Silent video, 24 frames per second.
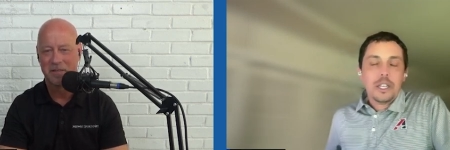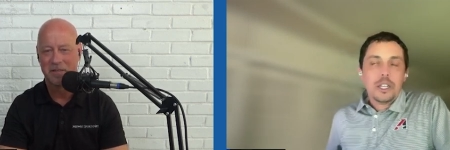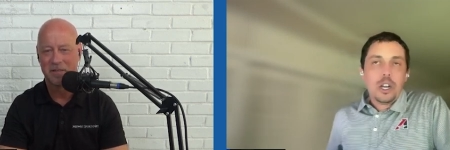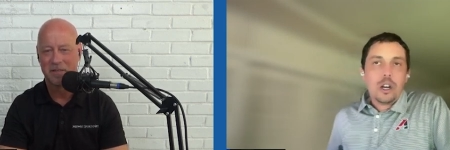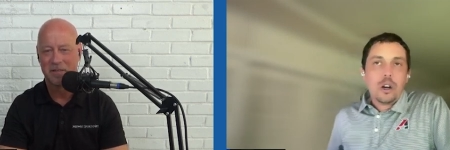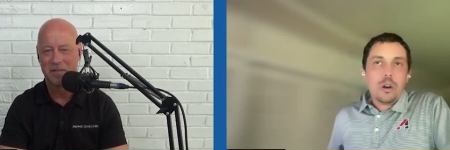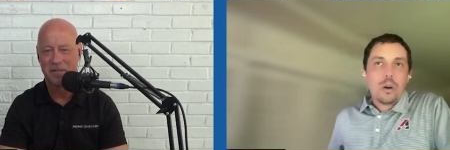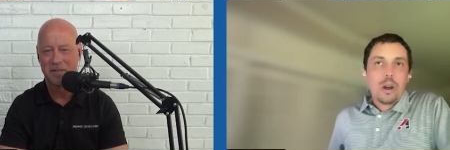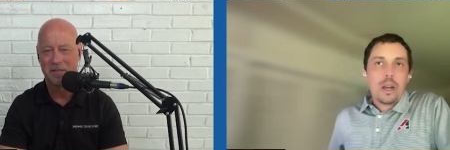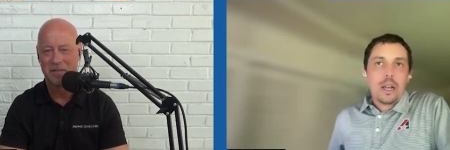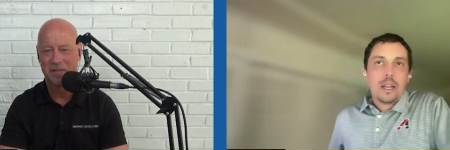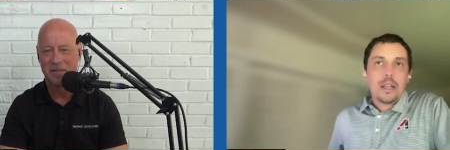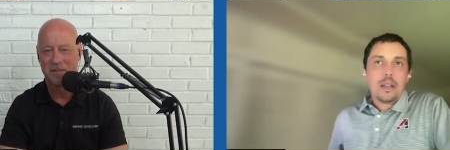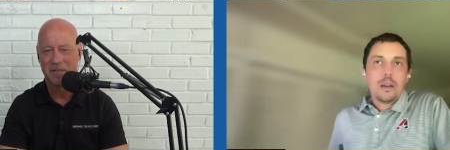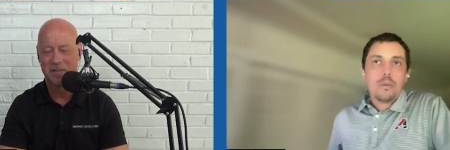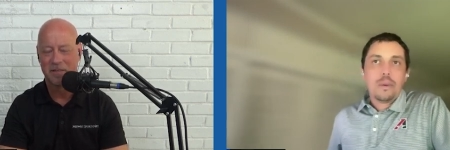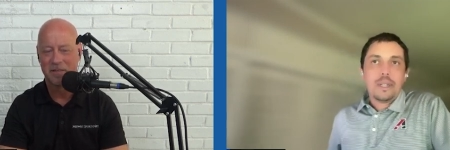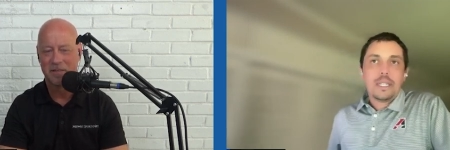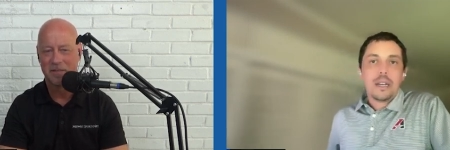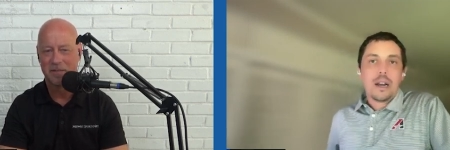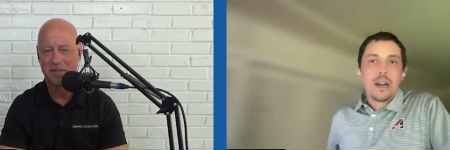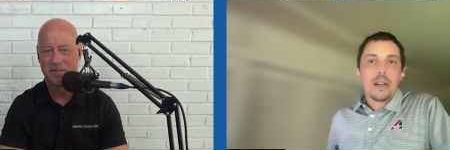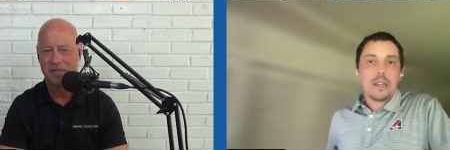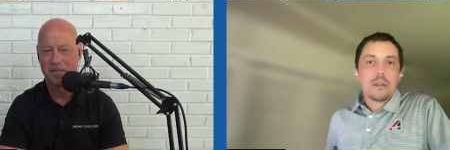Speaker 1: You know,
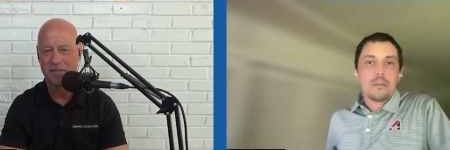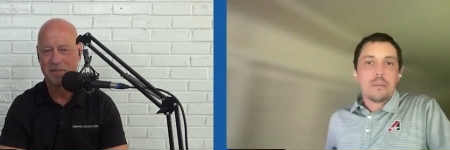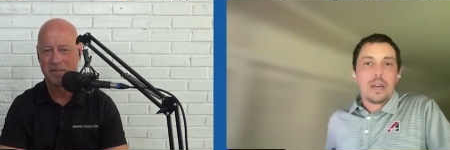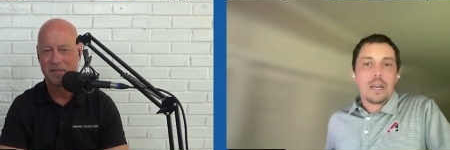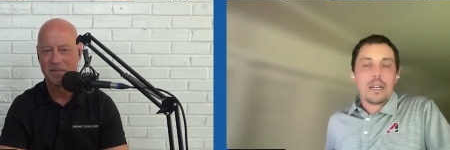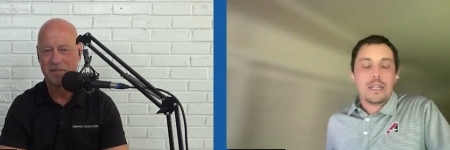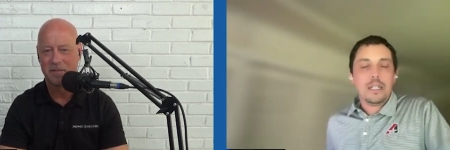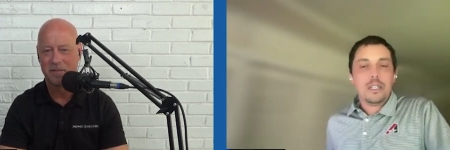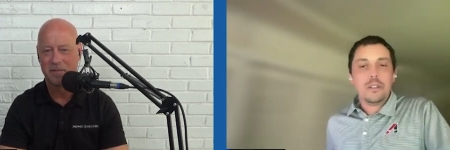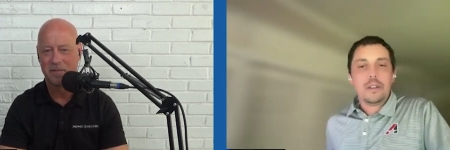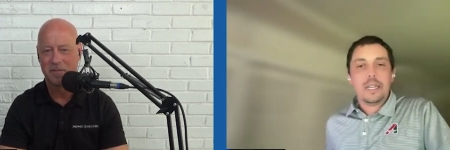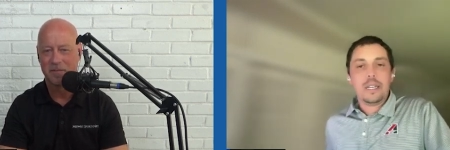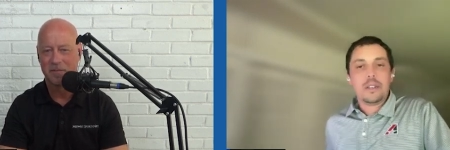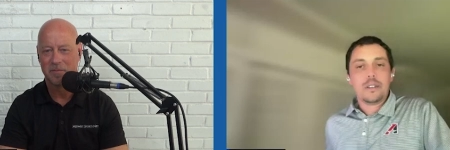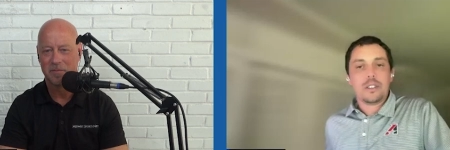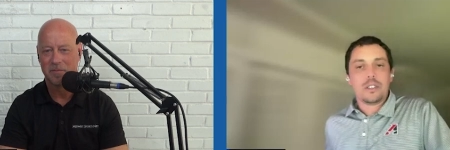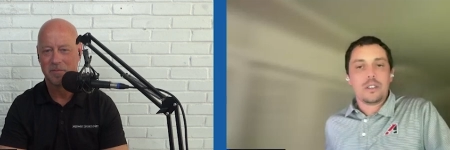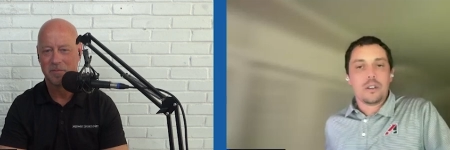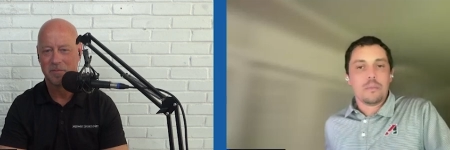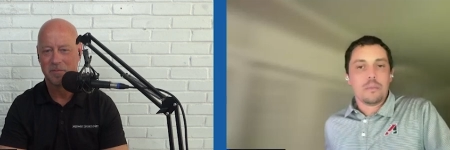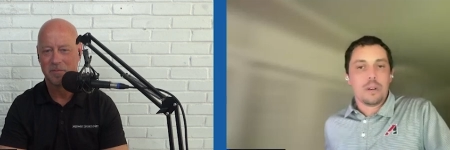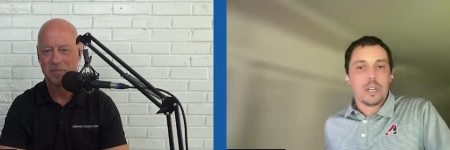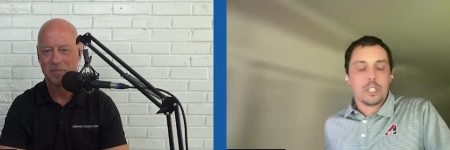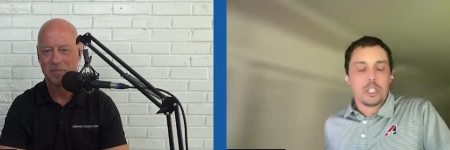we talk about you hear
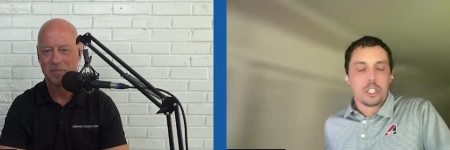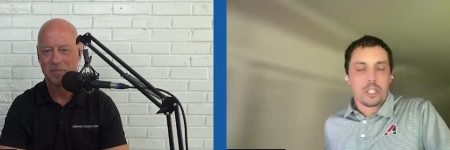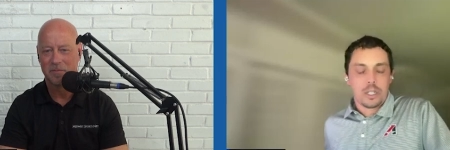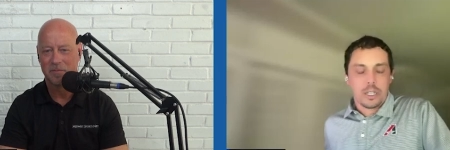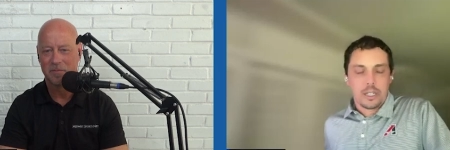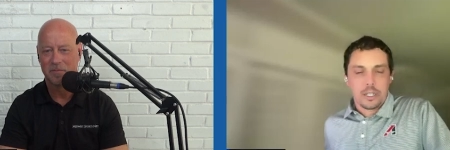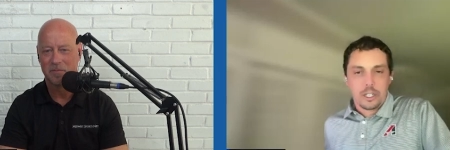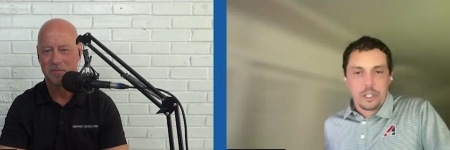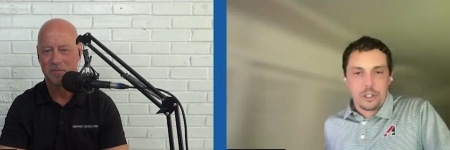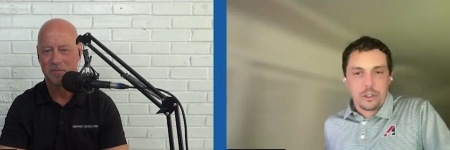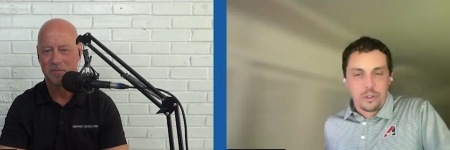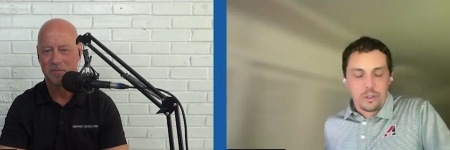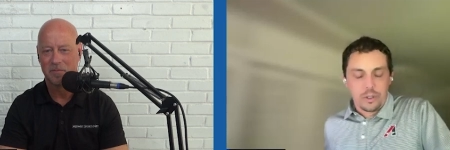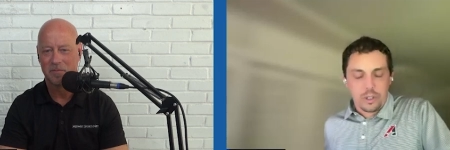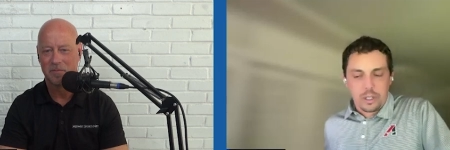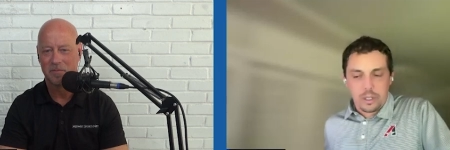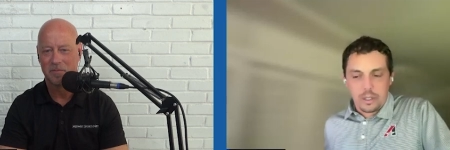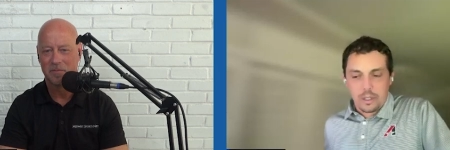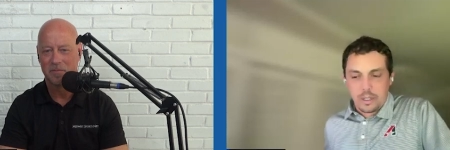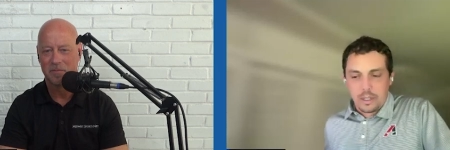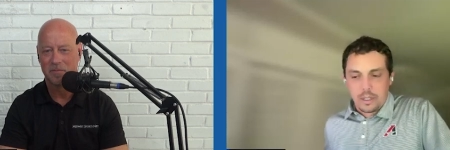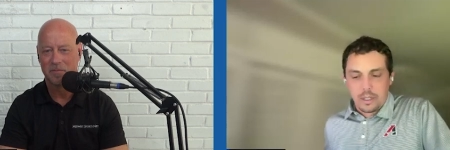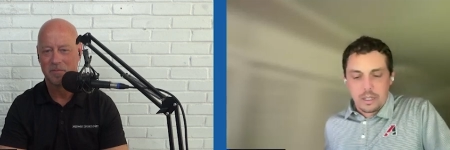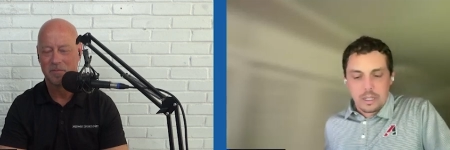so much in the
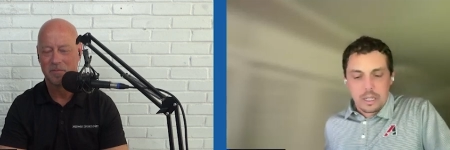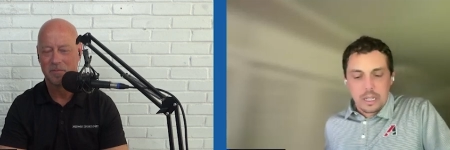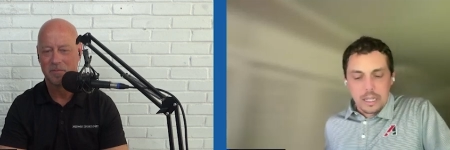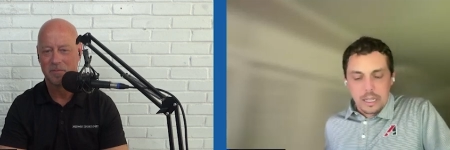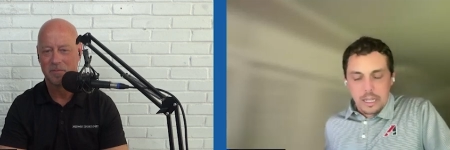news uh,